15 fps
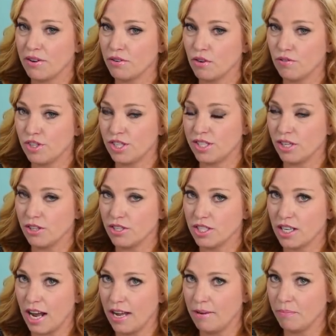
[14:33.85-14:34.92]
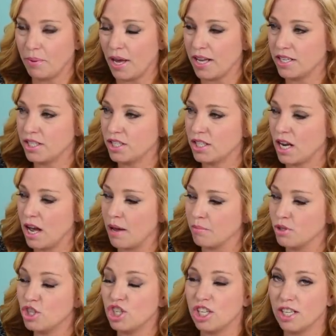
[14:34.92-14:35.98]
I don't know if she's here tonight, but
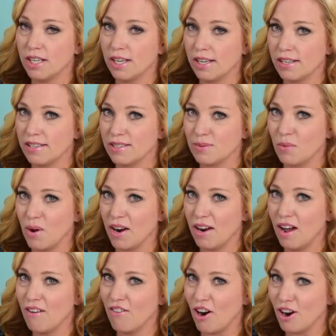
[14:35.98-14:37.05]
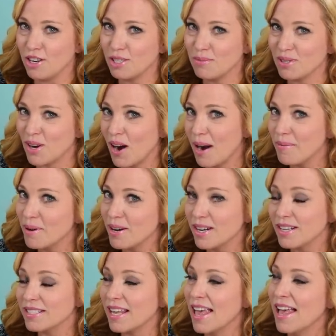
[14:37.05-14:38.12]
she is one of our
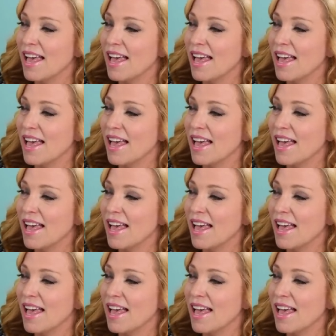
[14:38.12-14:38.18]
subscribers.